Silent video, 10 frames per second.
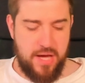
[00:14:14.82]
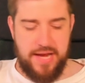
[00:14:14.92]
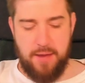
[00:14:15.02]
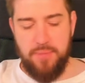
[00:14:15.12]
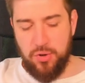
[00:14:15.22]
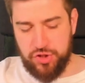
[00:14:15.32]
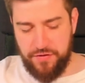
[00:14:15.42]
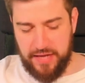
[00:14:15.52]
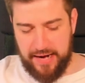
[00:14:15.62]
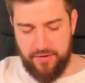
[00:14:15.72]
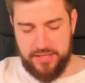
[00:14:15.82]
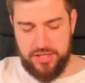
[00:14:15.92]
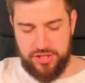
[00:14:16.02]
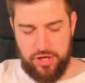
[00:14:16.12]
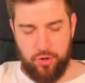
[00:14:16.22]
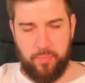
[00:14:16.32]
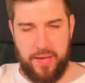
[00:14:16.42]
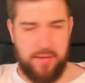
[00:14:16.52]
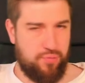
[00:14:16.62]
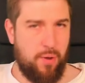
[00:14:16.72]
Now, most of the characters that you'll
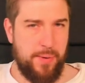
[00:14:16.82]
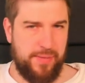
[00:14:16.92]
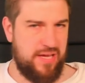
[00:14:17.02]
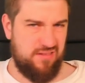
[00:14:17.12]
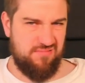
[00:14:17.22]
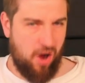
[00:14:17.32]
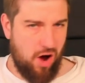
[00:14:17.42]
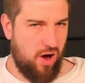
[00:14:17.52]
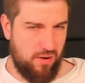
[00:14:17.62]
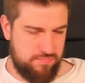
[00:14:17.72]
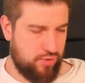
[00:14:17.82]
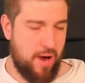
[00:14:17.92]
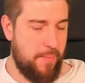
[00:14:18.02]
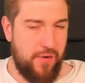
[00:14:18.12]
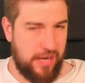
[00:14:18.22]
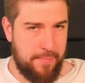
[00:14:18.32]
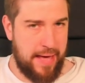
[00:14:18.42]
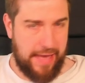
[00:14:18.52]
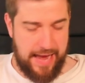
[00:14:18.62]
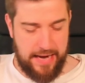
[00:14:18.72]
pick probably are primarily
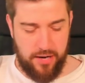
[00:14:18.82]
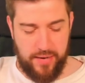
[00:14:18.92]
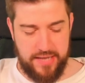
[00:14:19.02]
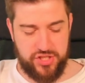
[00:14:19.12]
melee anyway,